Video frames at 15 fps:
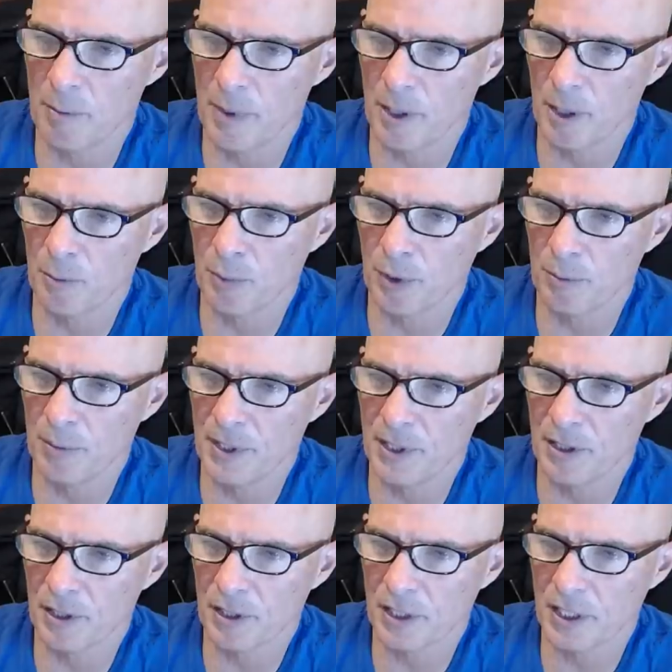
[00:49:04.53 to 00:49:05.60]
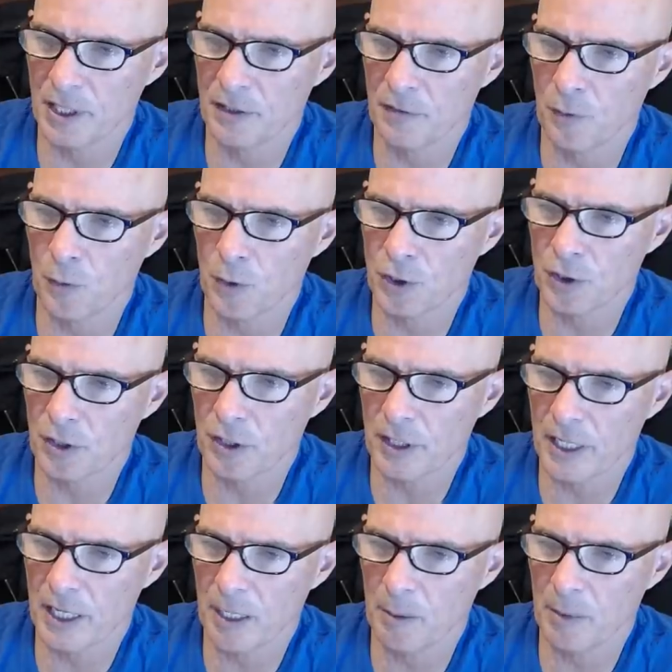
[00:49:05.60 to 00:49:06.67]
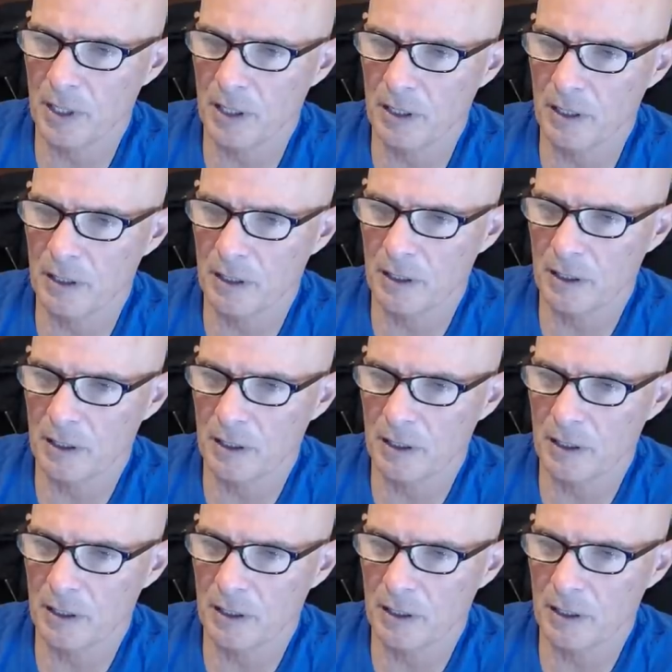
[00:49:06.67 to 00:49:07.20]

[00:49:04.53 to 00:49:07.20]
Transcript: better to put a BTR Stage 4 truck cam in it